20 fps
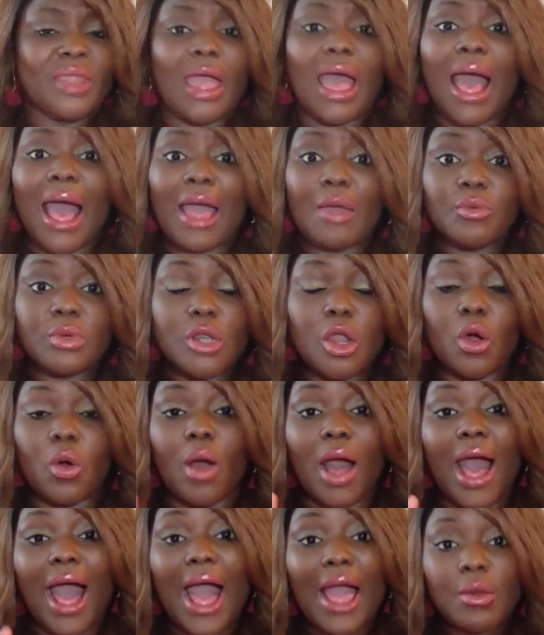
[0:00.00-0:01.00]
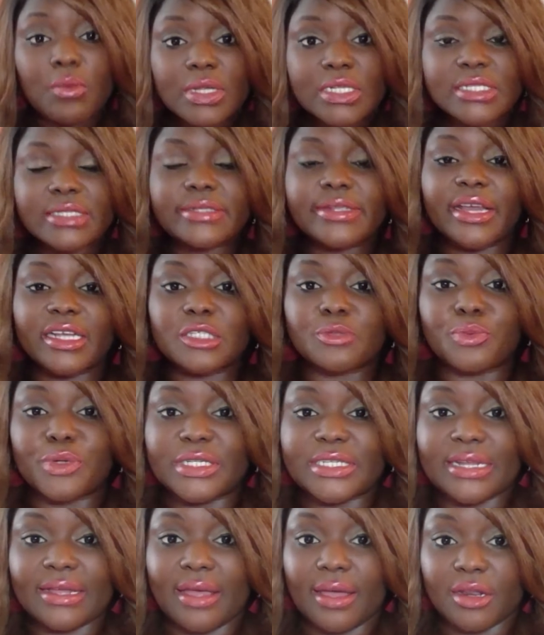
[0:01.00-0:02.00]
I no, I was desperate
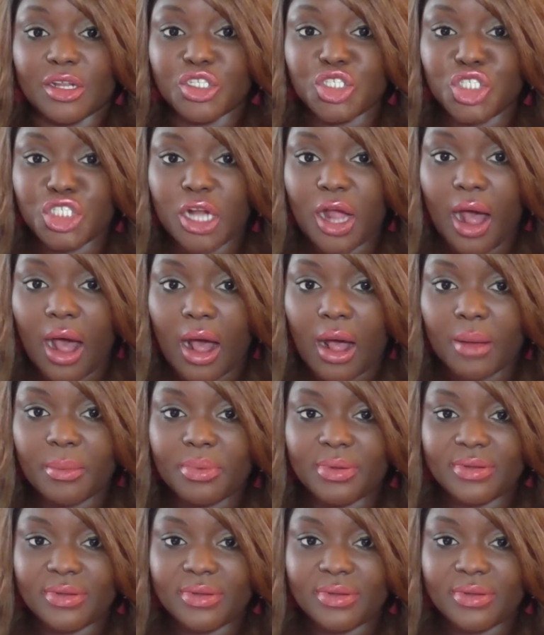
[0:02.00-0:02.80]
to get a job